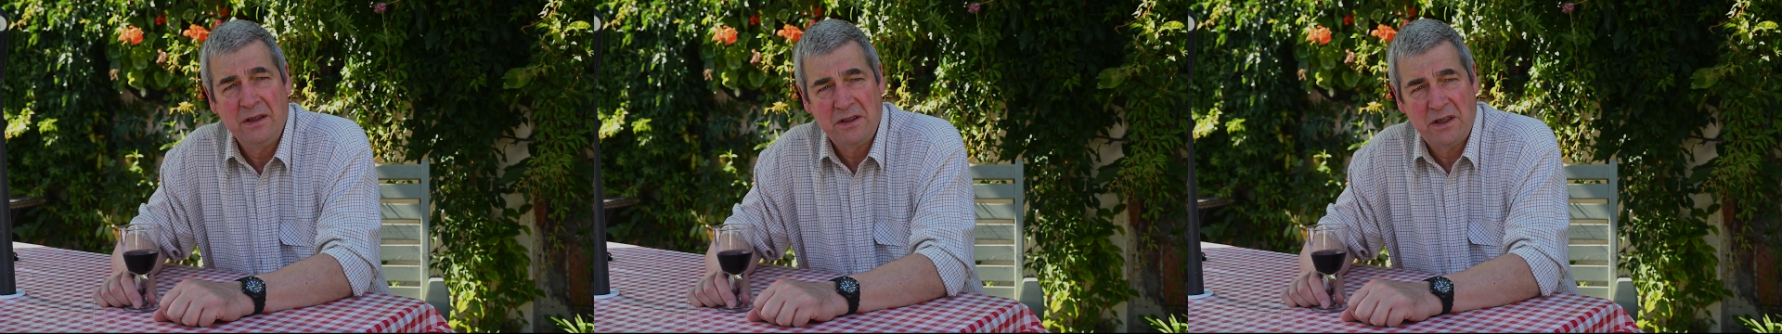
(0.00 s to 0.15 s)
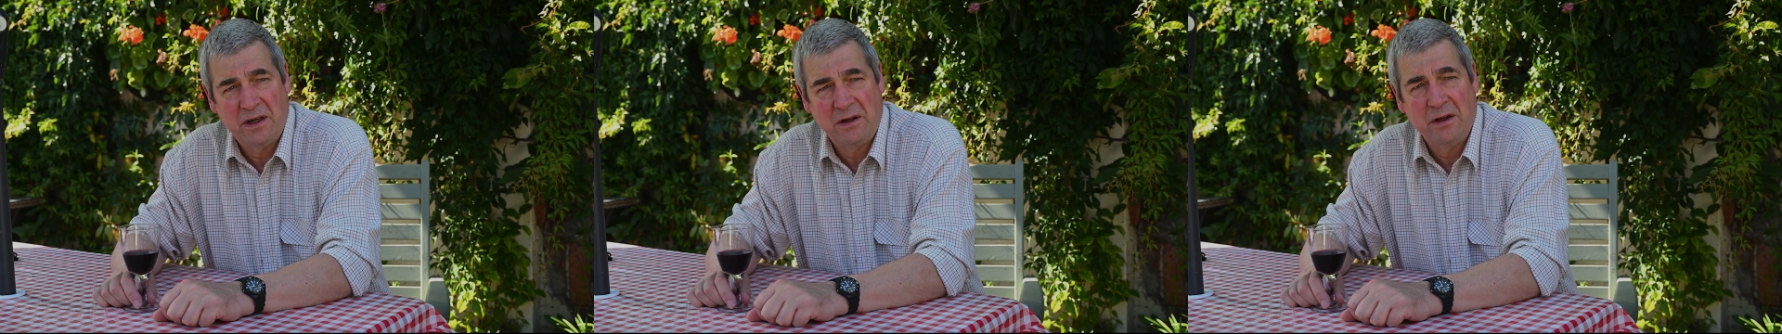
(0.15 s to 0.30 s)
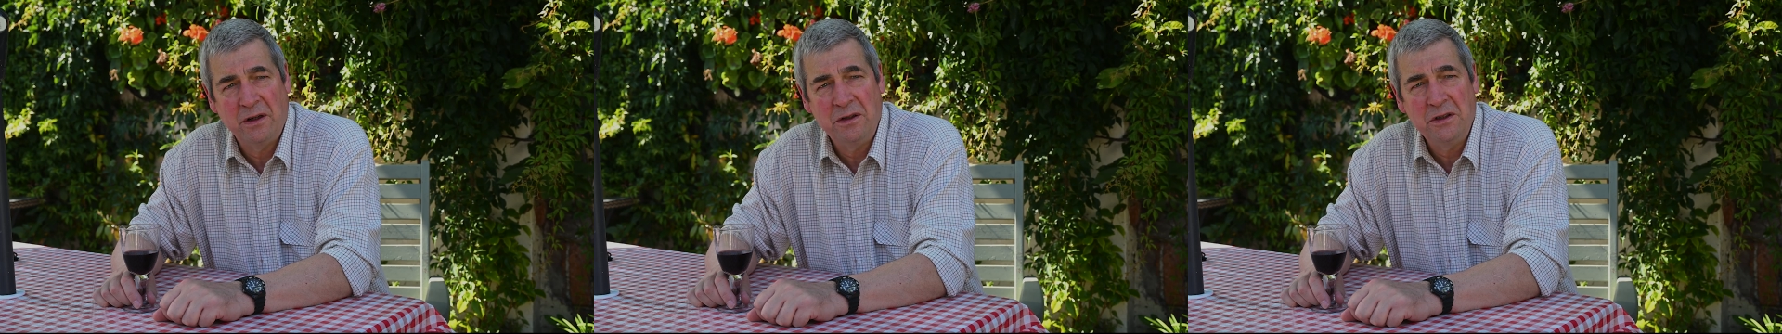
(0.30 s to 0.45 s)

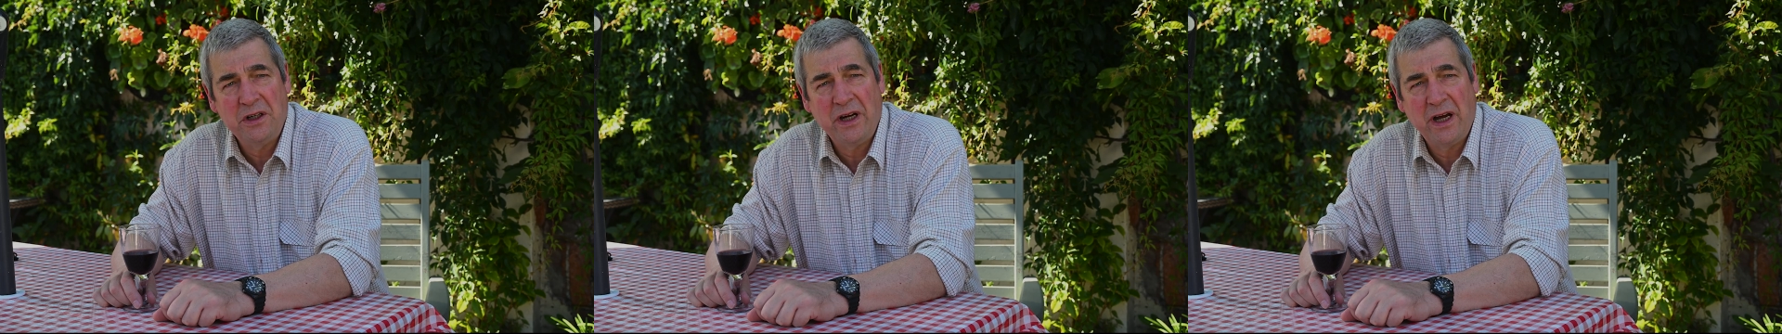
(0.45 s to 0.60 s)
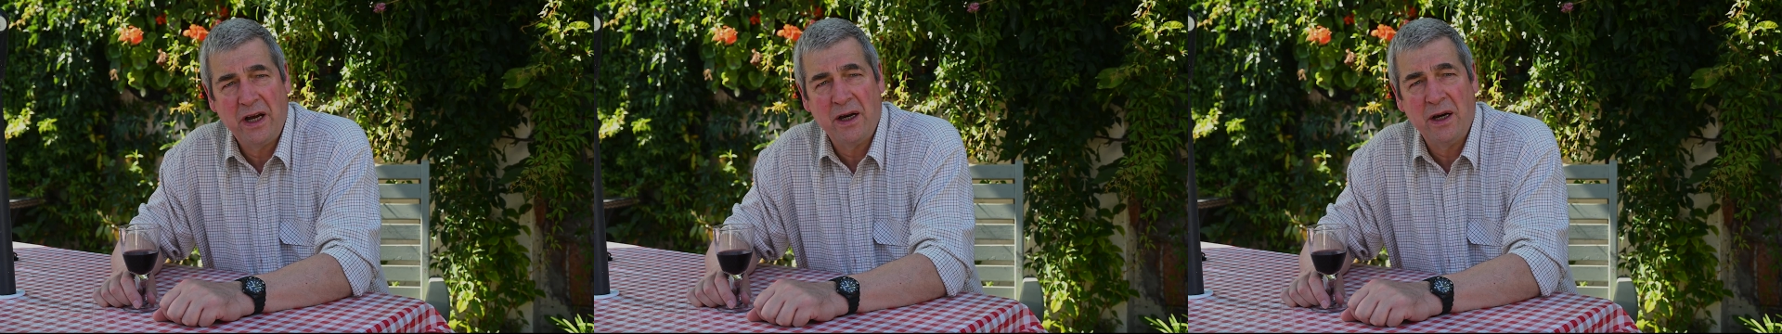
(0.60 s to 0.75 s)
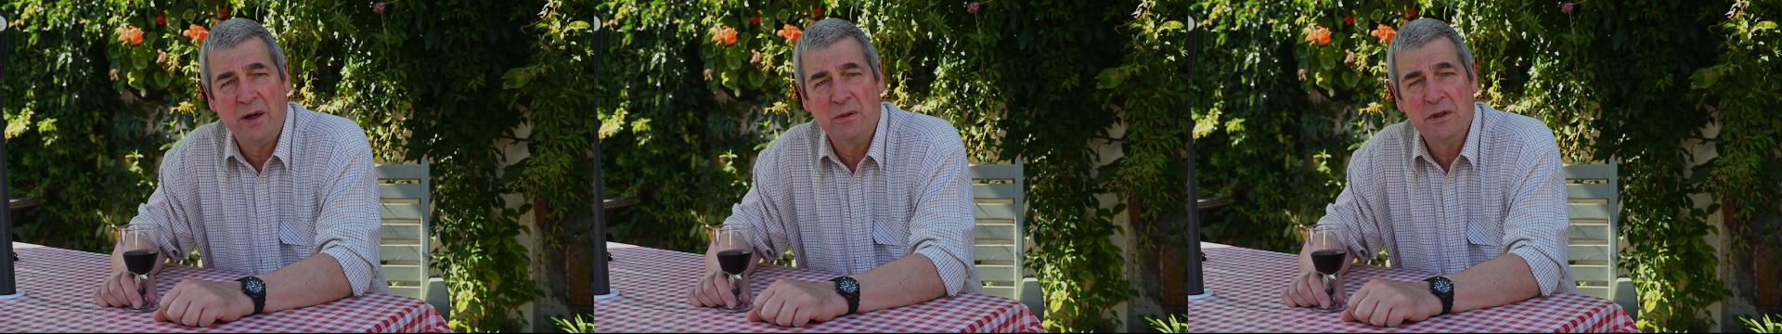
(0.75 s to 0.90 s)
So
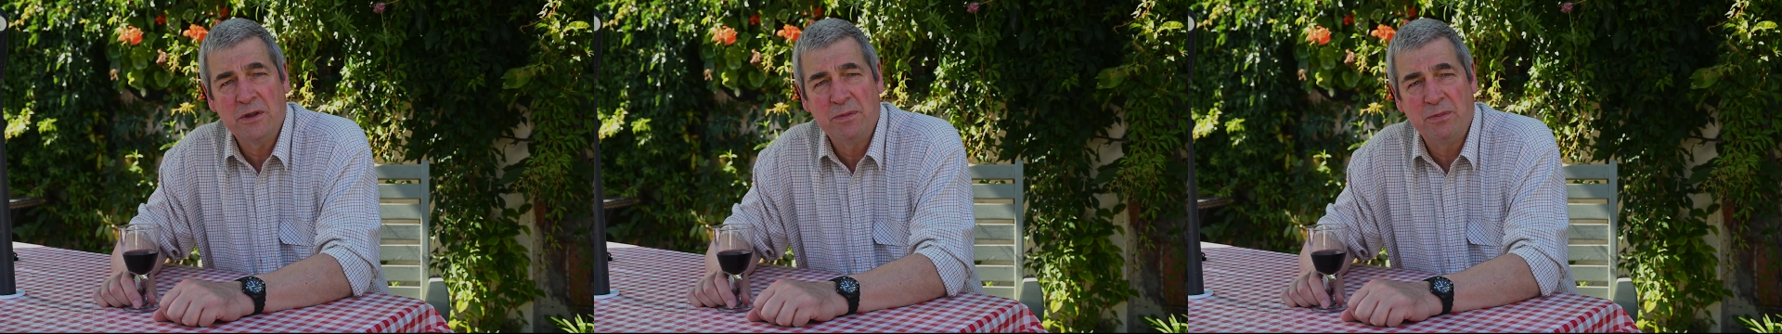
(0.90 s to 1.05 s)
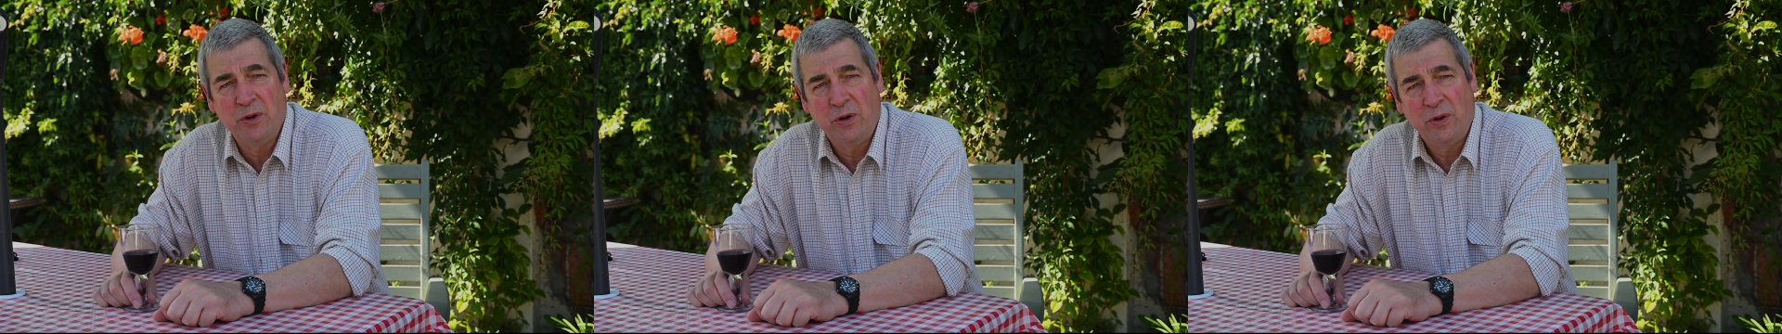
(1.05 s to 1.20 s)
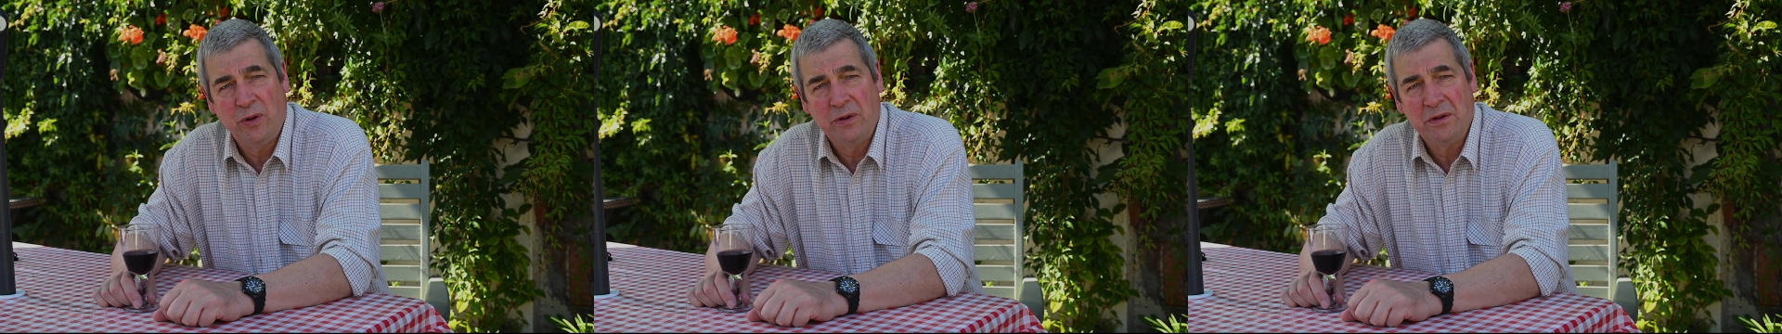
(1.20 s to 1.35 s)
Country Echo was
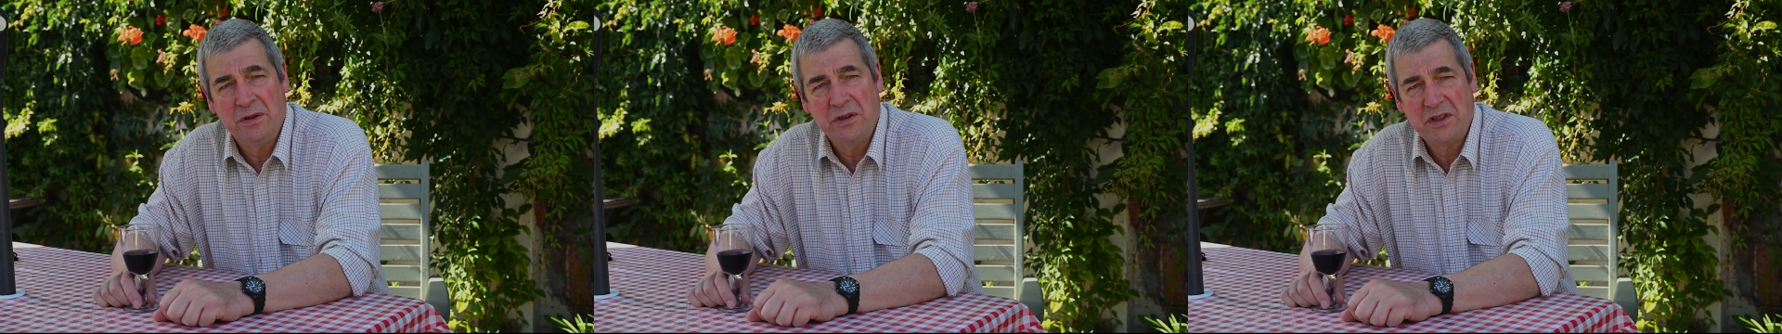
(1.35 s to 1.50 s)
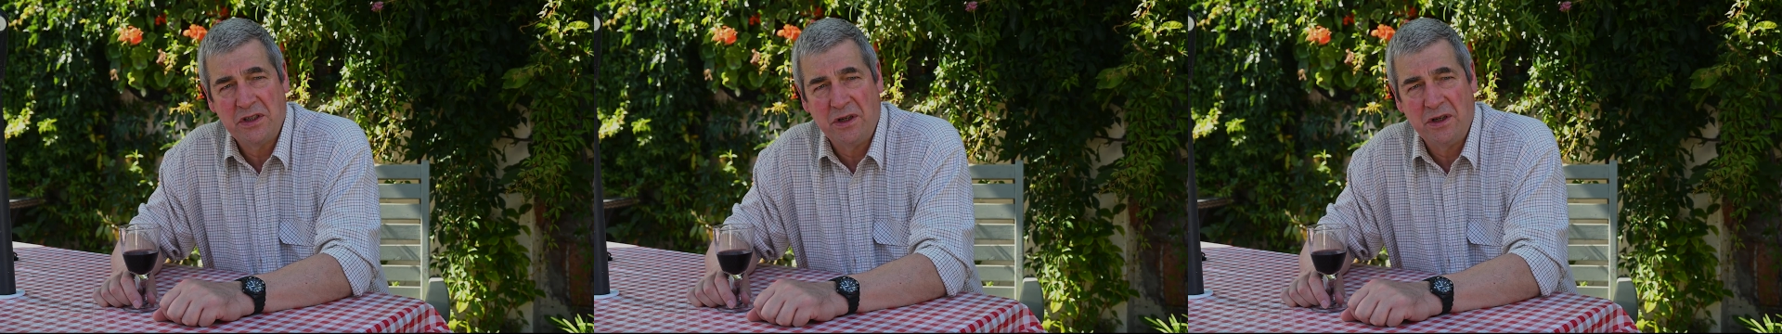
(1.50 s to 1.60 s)
born,